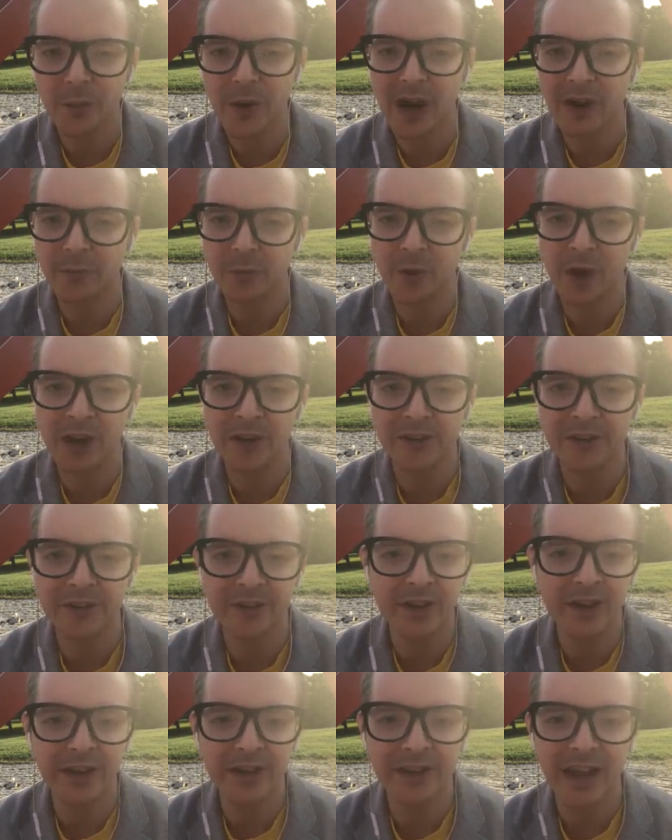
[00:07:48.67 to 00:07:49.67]
Brandon,
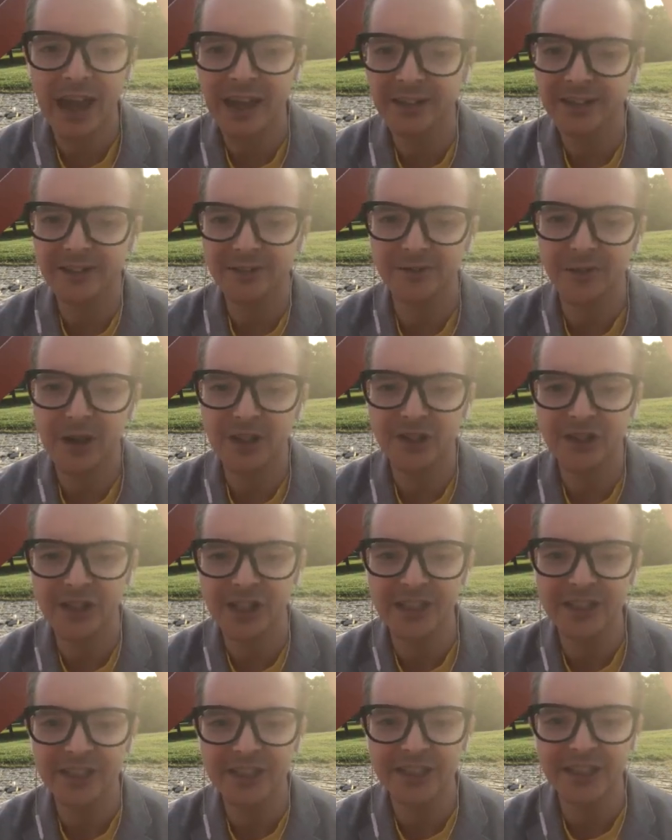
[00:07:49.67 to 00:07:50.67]
like
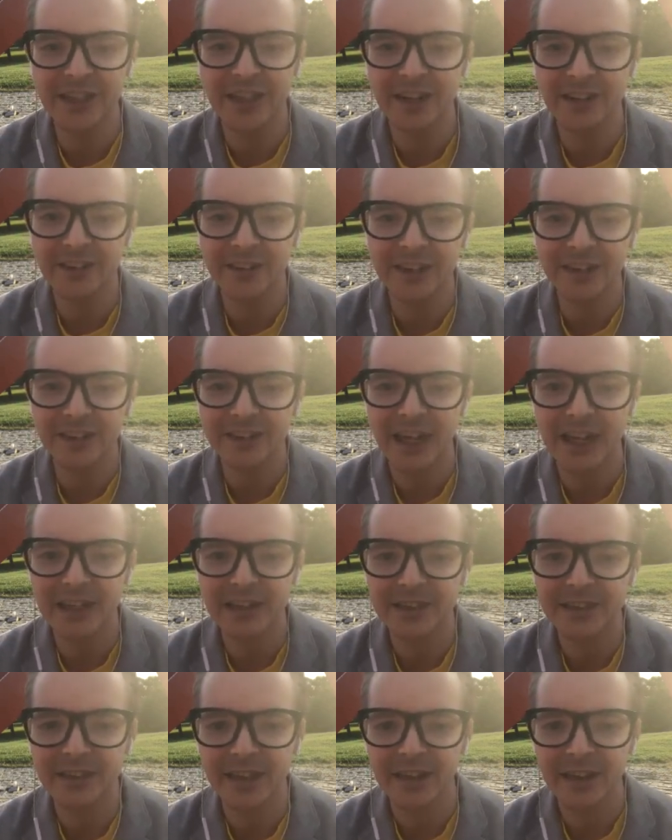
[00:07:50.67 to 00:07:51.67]
anti-fragility, and I think that
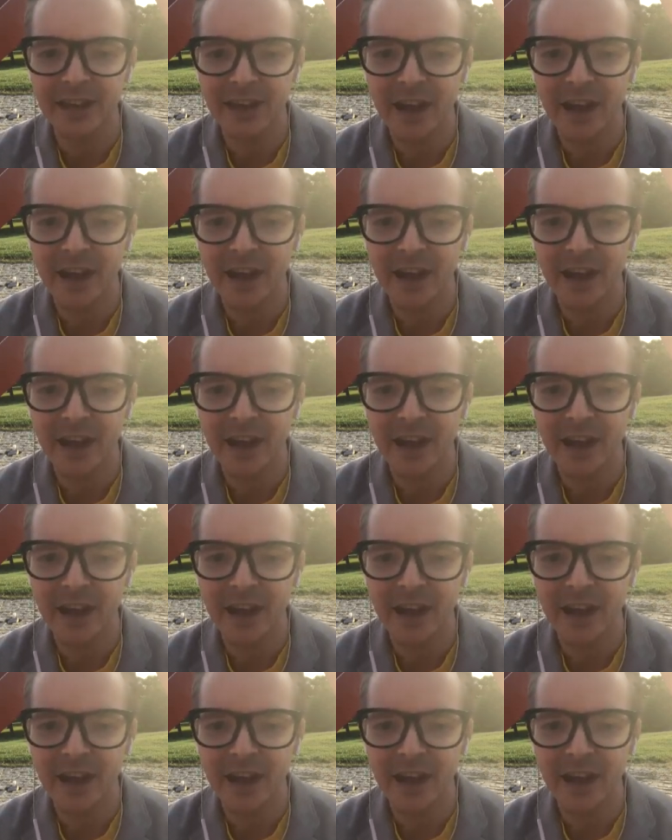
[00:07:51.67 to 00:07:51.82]
is